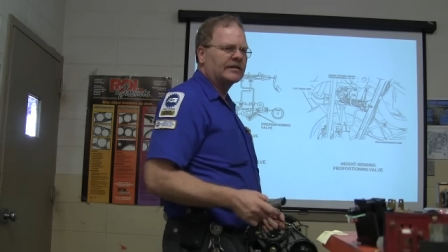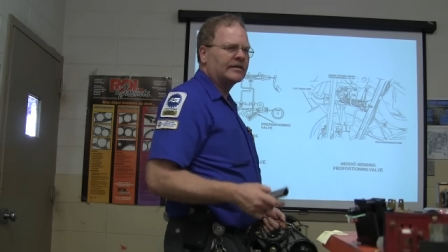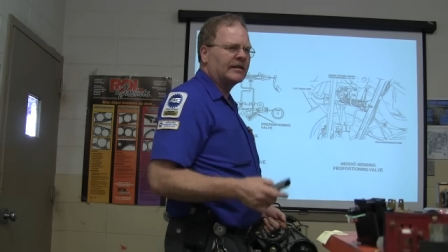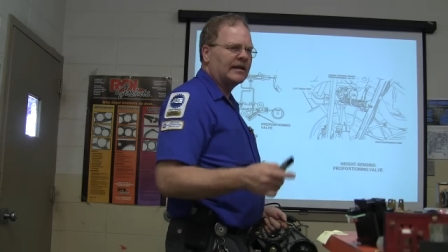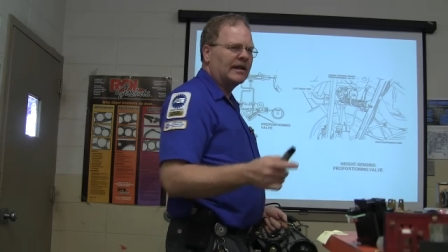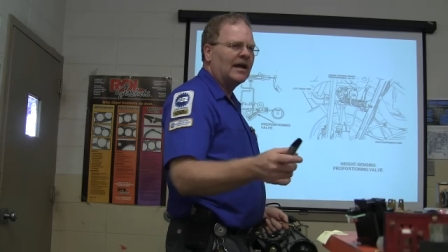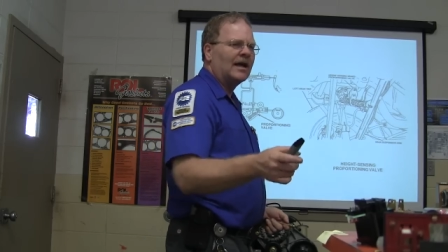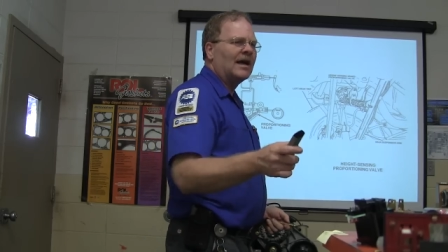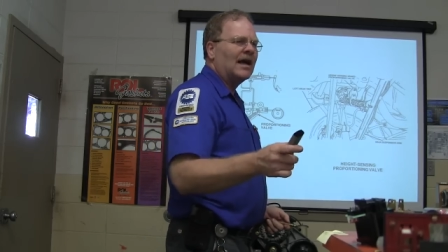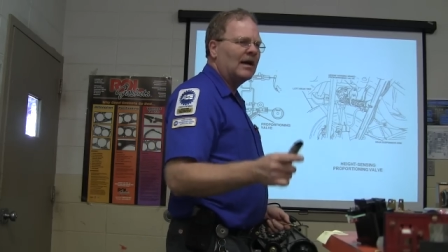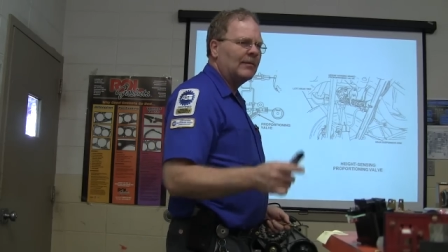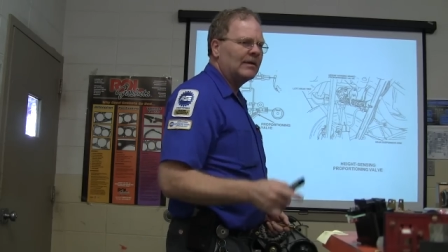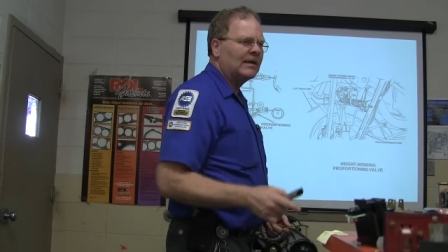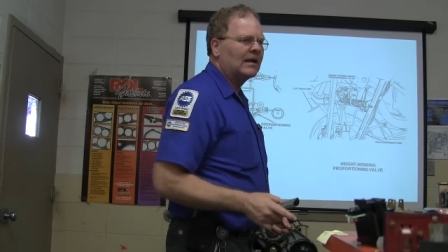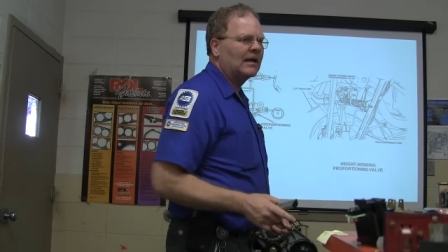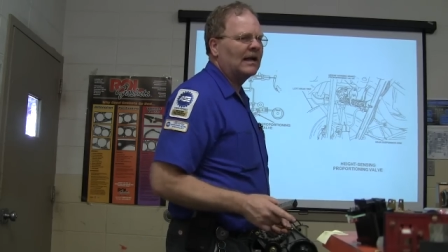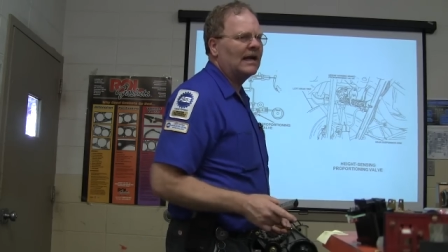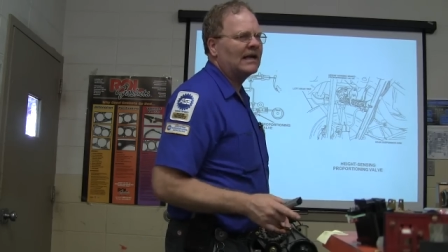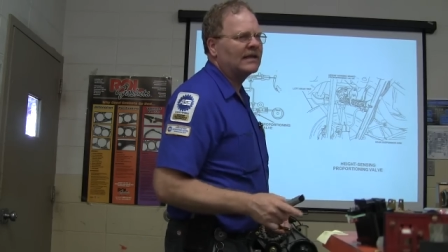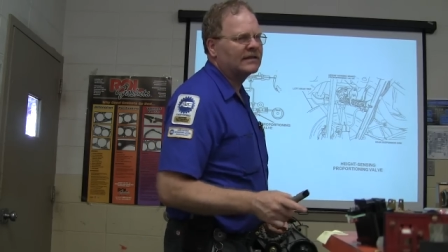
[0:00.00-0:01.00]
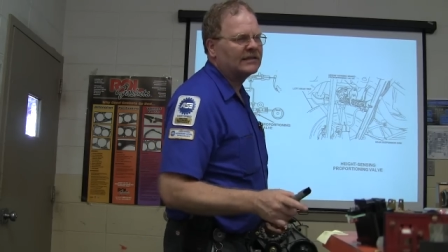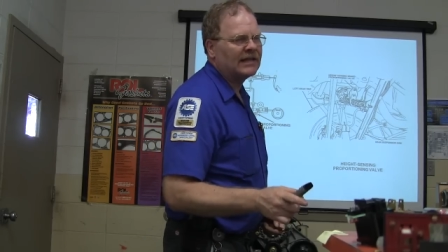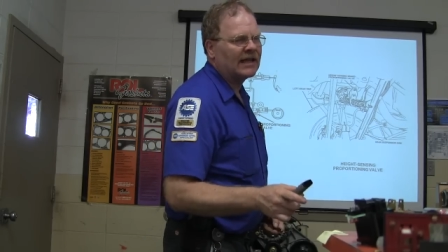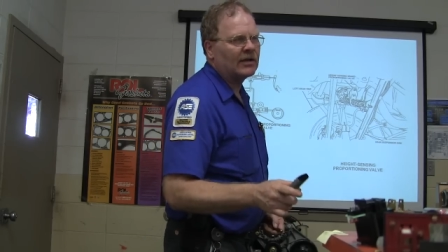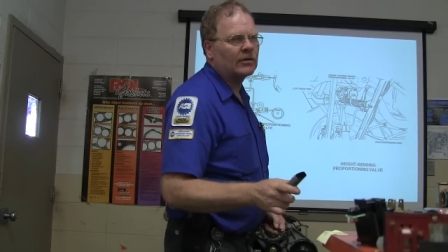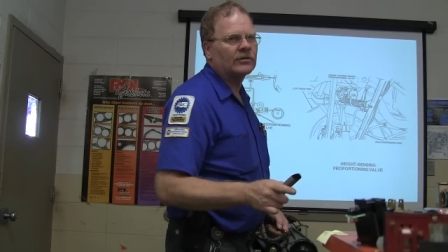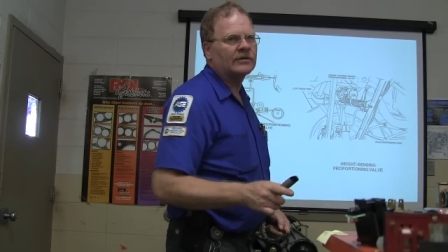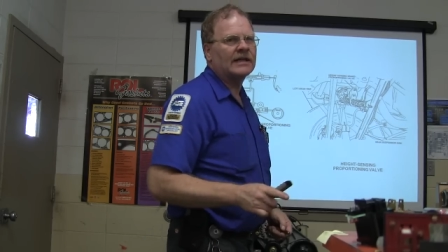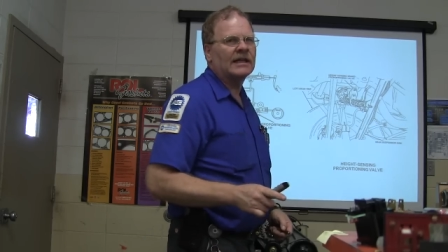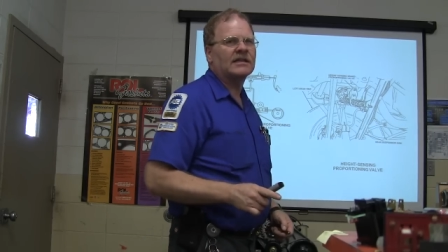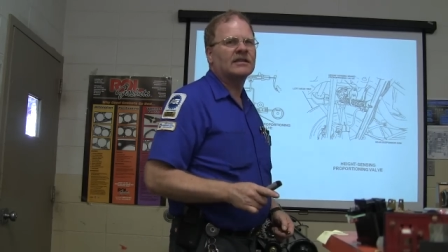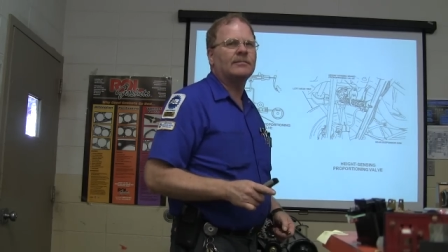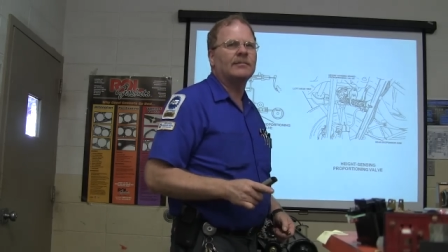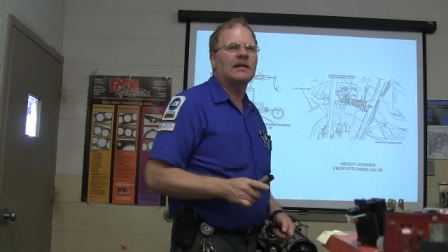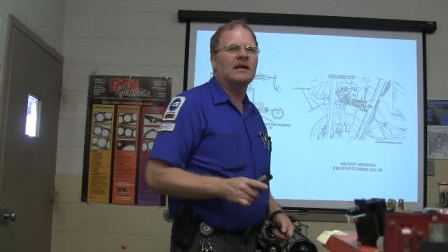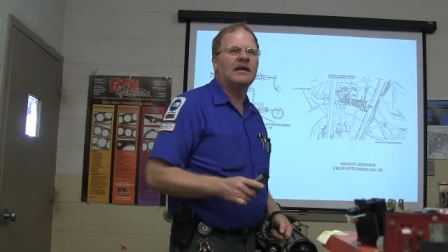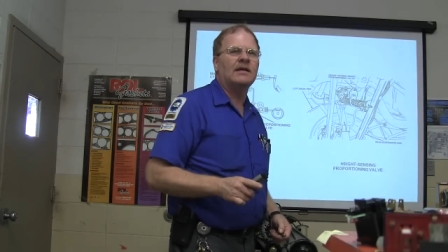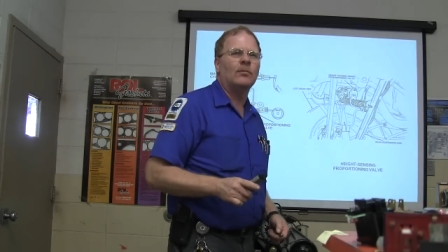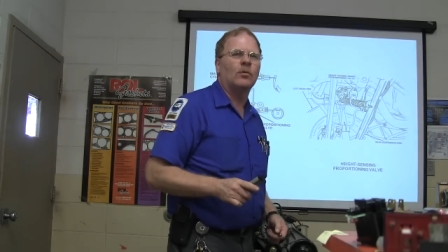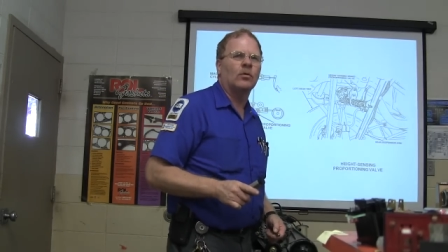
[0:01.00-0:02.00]
Say, I'm in class now. Don't text
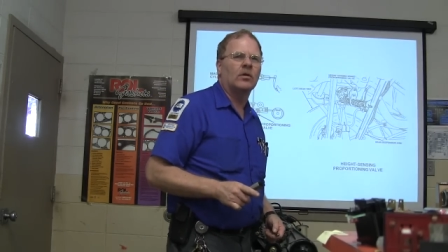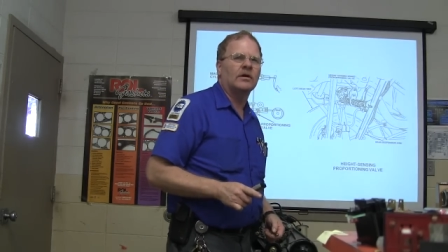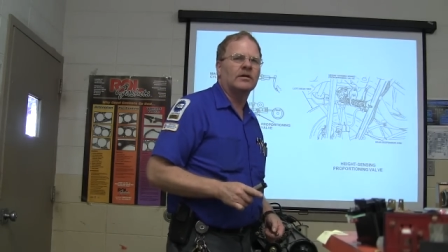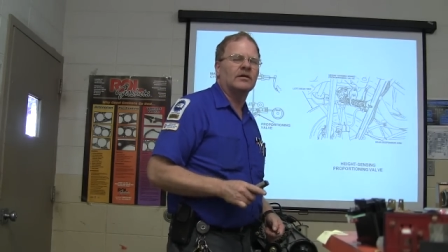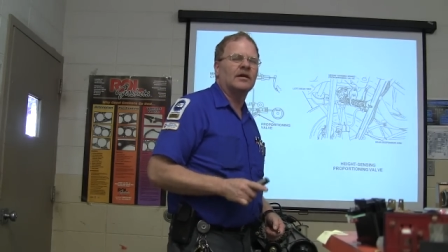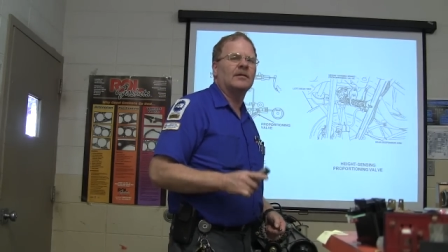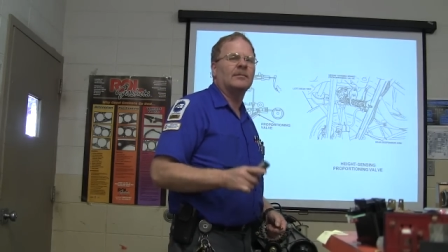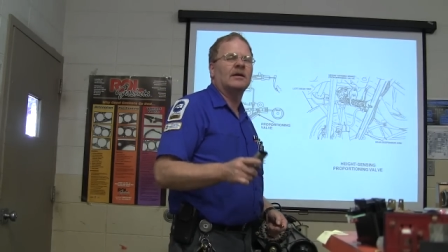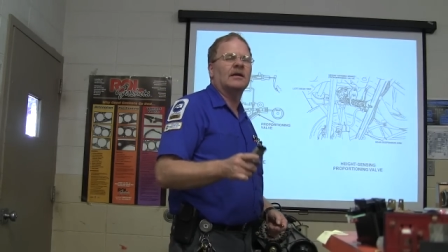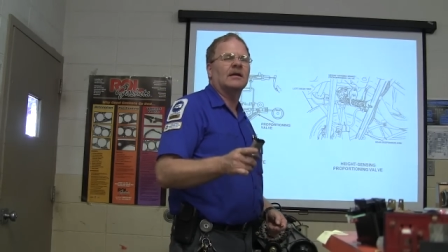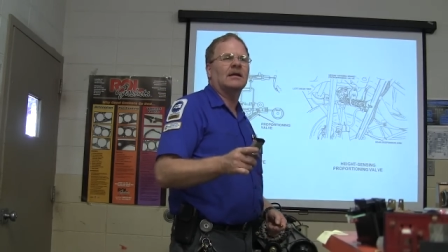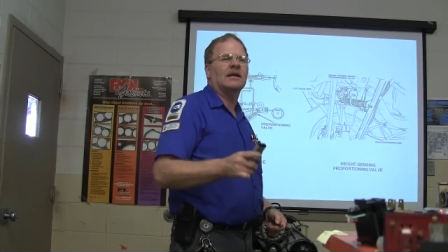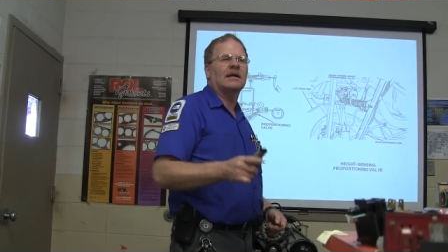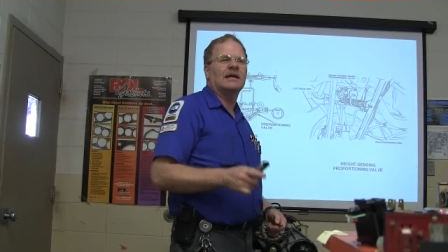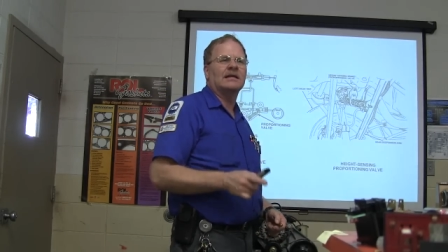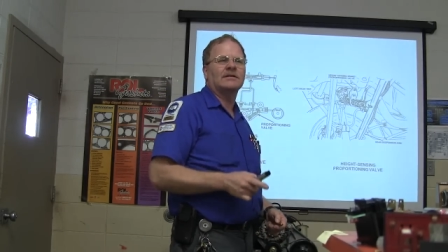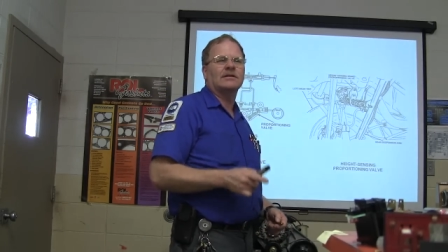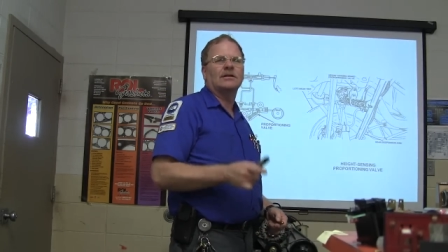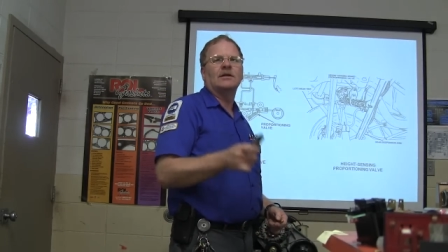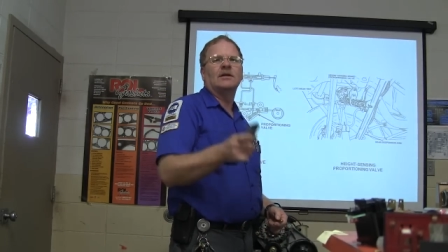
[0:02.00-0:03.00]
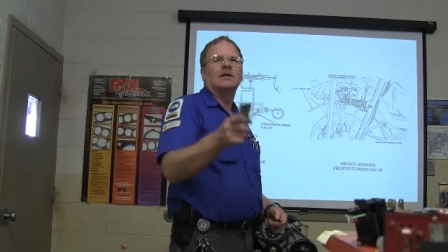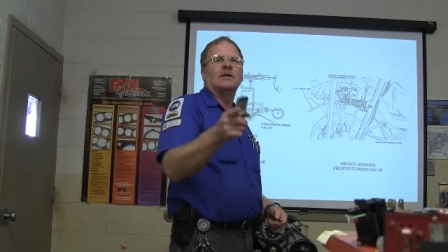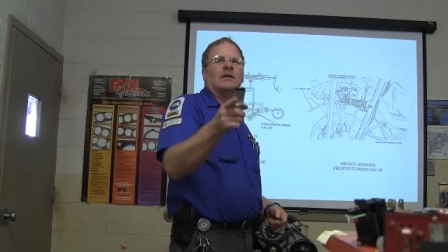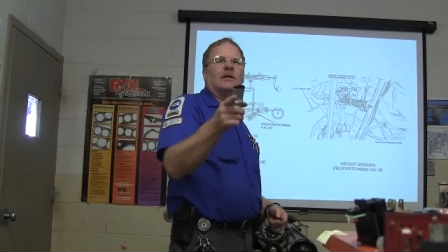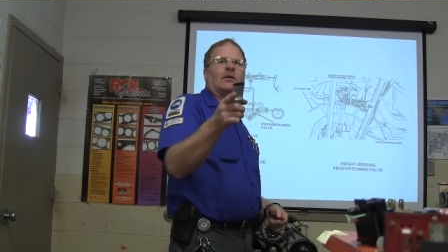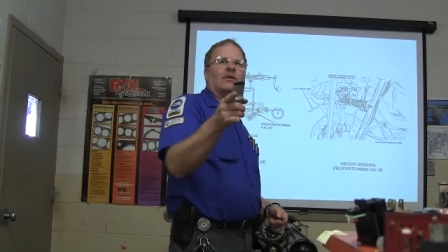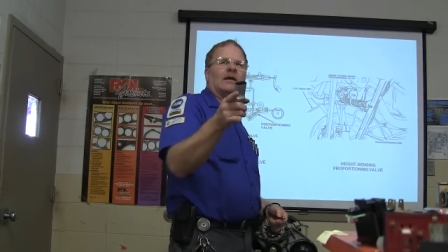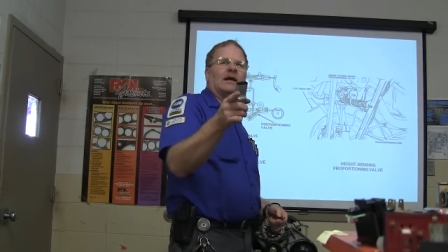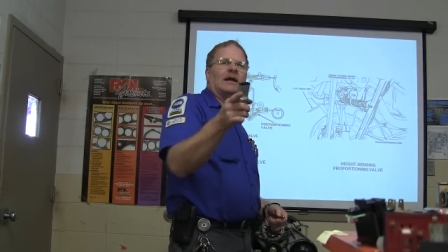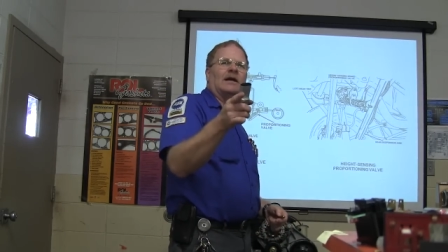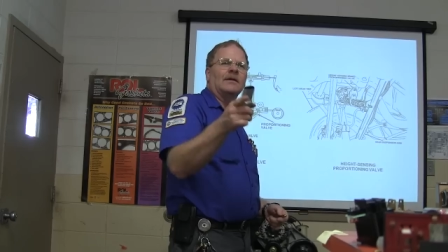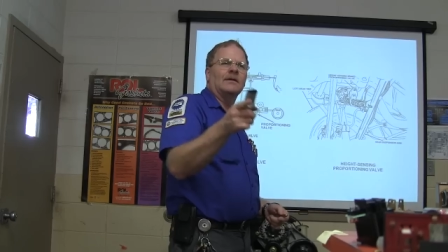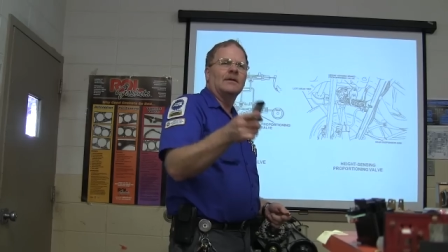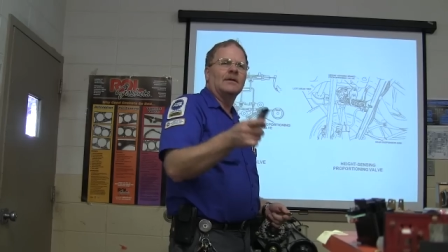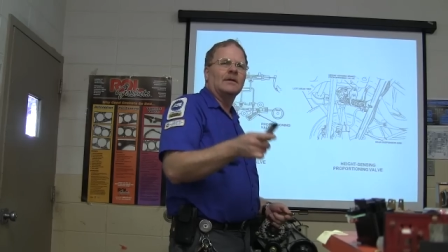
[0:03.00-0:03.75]
me anymore until I'm out of class. Okay?